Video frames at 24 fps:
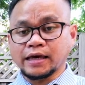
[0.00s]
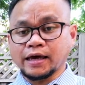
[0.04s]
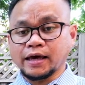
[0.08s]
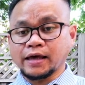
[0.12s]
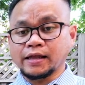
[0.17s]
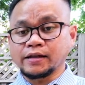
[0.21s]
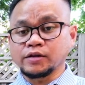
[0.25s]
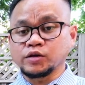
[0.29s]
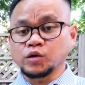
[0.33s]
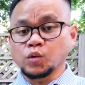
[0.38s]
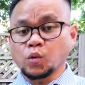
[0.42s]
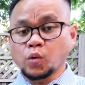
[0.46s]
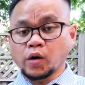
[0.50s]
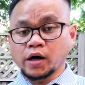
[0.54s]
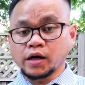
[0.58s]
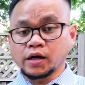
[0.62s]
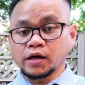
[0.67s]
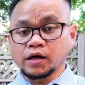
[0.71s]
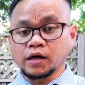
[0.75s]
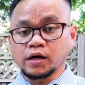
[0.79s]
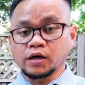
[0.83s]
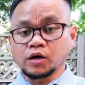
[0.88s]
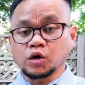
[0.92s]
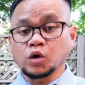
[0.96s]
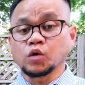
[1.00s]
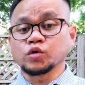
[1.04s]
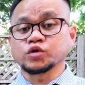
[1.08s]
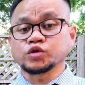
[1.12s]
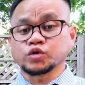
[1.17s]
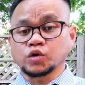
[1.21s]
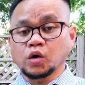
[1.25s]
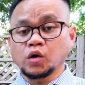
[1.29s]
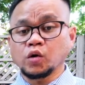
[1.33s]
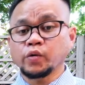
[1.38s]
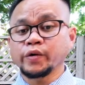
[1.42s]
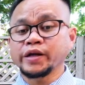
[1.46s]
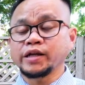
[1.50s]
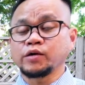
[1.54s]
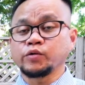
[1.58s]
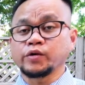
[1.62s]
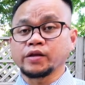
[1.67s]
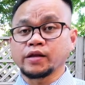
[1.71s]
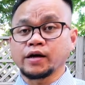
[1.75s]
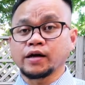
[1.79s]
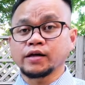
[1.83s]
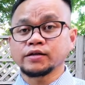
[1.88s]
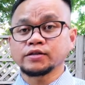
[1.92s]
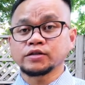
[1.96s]
and you wanna go soul winning
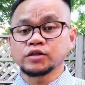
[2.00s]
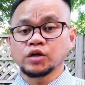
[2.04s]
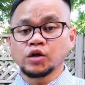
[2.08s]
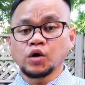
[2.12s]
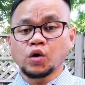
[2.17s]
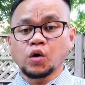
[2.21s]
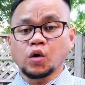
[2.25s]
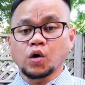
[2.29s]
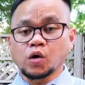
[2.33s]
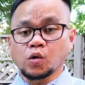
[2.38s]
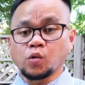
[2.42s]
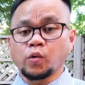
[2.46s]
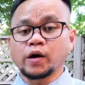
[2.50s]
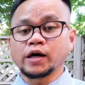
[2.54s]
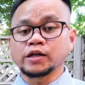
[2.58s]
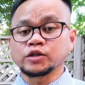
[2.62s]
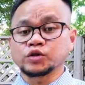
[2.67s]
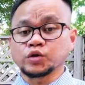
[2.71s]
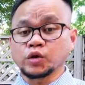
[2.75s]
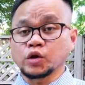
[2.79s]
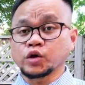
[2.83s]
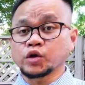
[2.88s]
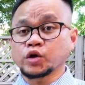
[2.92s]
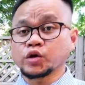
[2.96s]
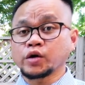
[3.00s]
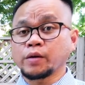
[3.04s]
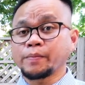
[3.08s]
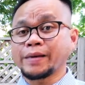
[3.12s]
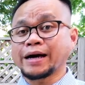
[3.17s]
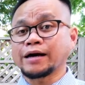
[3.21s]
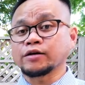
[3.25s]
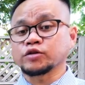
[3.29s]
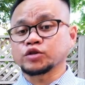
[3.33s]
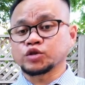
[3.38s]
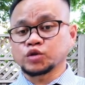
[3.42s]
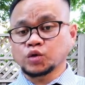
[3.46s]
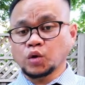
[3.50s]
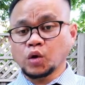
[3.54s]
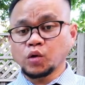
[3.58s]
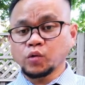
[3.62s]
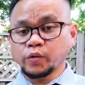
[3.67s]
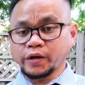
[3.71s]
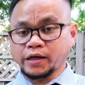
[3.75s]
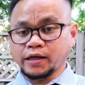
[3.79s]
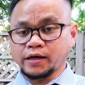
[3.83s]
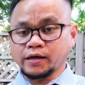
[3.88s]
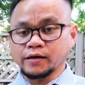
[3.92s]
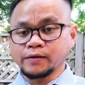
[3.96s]
with us or want to learn about
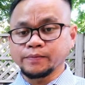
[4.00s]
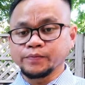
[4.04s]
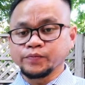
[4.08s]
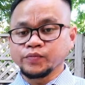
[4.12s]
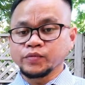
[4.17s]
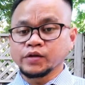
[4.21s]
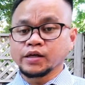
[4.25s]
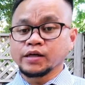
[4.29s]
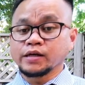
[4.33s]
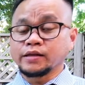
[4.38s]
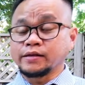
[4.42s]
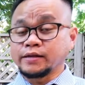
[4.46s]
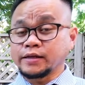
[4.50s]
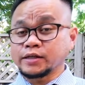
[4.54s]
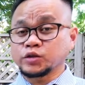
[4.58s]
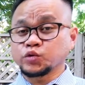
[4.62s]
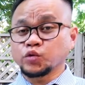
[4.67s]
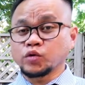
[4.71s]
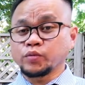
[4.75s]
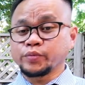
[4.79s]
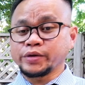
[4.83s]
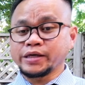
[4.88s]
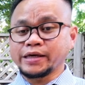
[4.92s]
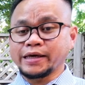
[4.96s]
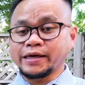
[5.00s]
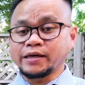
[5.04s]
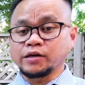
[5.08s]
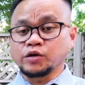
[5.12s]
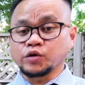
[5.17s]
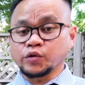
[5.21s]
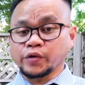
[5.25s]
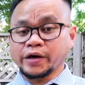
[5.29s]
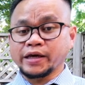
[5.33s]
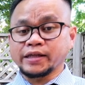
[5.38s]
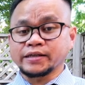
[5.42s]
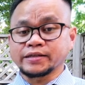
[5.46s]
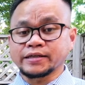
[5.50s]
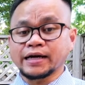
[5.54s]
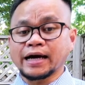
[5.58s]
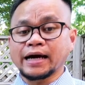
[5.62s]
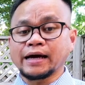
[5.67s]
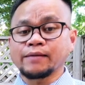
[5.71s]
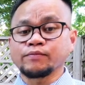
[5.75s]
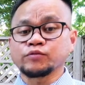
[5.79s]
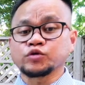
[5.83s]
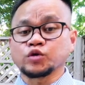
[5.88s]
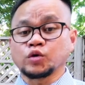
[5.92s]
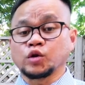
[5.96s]
soul winning, this will be a great
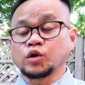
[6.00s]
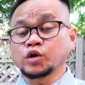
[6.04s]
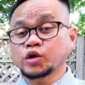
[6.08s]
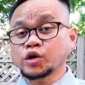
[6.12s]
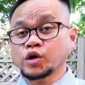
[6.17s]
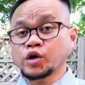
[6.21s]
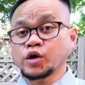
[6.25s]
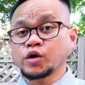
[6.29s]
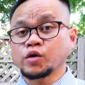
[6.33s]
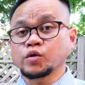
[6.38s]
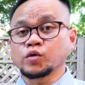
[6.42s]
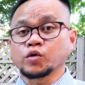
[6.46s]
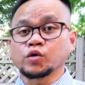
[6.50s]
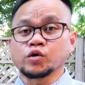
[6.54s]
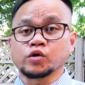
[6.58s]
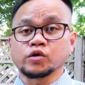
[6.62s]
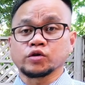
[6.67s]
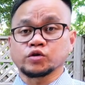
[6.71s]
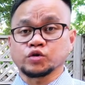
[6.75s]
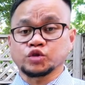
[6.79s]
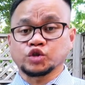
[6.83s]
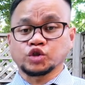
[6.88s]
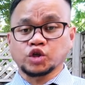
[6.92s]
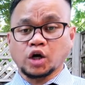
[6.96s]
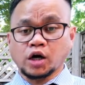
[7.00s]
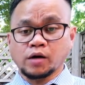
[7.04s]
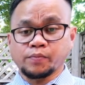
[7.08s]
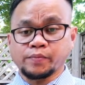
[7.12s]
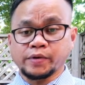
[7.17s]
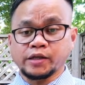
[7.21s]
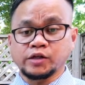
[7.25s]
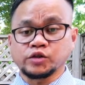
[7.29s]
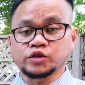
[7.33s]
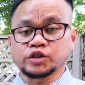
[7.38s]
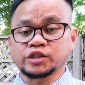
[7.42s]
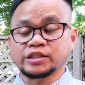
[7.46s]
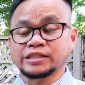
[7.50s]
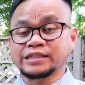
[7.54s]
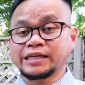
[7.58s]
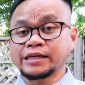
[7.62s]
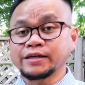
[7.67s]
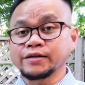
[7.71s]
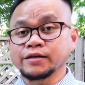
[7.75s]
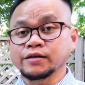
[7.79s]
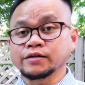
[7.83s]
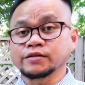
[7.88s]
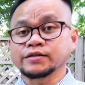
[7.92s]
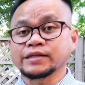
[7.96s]
time to learn or to sharpen your
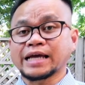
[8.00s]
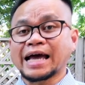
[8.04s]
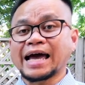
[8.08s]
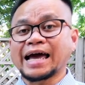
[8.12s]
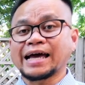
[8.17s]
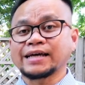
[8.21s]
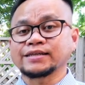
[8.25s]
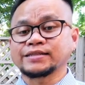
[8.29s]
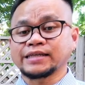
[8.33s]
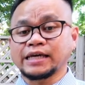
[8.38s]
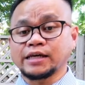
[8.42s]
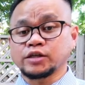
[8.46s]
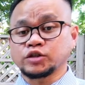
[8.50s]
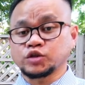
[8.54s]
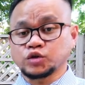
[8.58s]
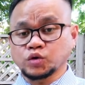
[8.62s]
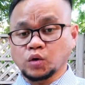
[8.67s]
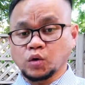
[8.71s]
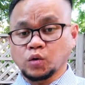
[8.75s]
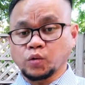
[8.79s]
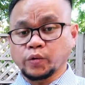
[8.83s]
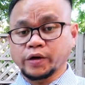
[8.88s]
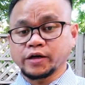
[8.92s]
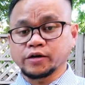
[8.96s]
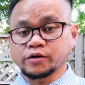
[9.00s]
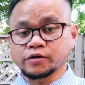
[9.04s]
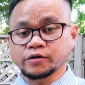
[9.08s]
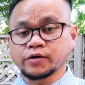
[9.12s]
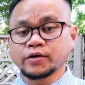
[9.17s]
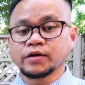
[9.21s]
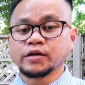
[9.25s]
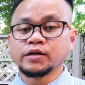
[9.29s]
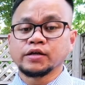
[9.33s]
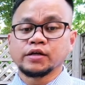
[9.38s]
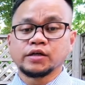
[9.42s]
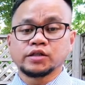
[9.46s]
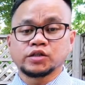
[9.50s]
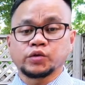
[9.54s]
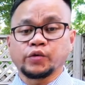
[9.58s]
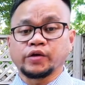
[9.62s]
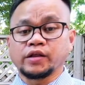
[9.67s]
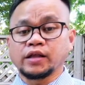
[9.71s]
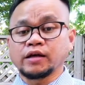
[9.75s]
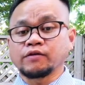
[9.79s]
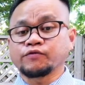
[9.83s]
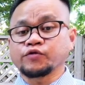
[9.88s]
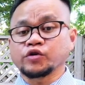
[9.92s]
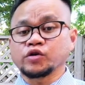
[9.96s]
skills as a soul winner. So
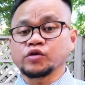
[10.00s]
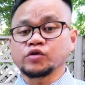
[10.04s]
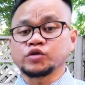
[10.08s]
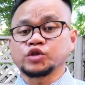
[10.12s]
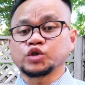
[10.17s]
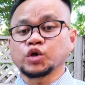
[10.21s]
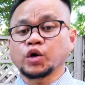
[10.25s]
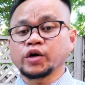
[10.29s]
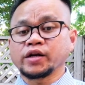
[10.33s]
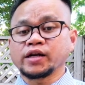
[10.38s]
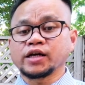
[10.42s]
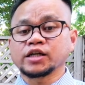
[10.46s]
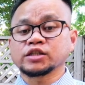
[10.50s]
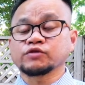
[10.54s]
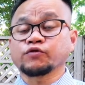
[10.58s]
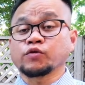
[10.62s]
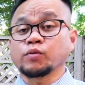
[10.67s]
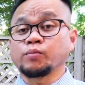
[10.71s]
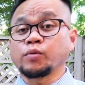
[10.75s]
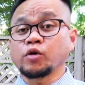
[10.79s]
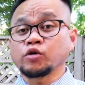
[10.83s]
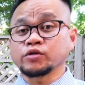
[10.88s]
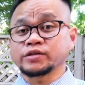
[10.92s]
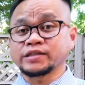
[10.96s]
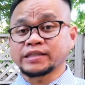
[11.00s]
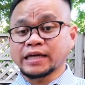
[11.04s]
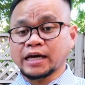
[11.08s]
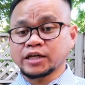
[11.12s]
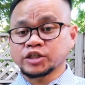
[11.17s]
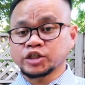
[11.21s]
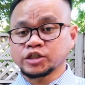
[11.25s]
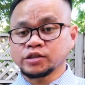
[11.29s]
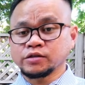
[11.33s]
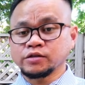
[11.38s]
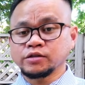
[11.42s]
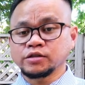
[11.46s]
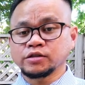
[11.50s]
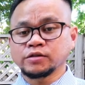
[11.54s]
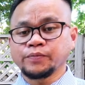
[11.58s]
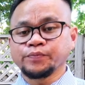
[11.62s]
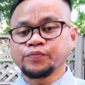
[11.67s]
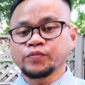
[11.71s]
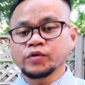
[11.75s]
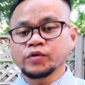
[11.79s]
we'd love for you to join us for both sessions.